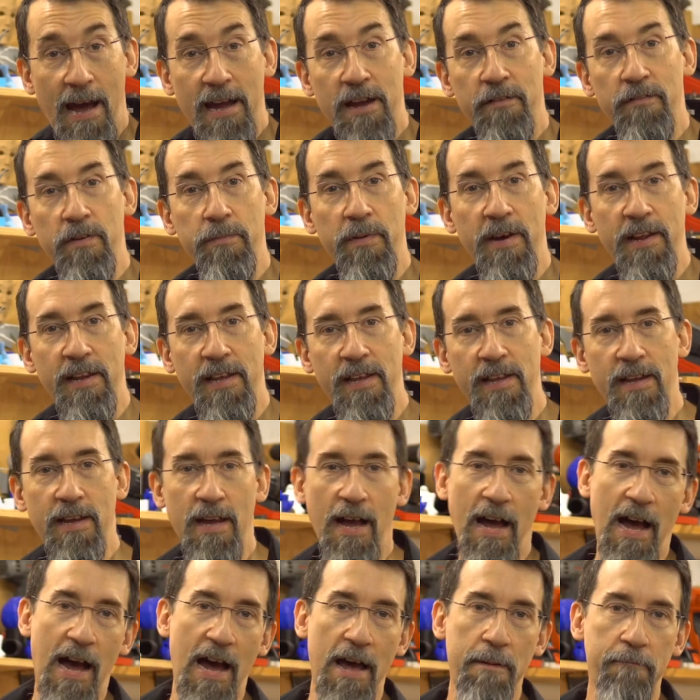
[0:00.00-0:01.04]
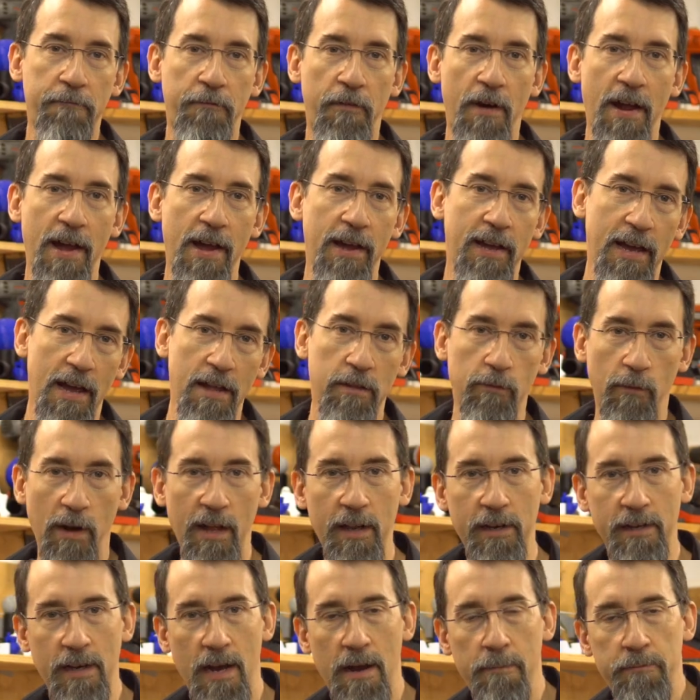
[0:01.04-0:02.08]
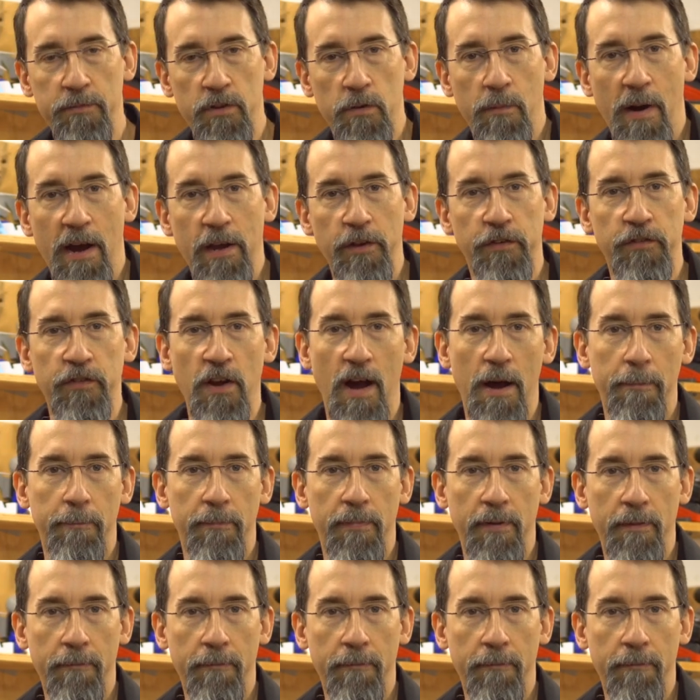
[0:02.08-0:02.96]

Hi everybody, I'm Frank and welcome to my shop.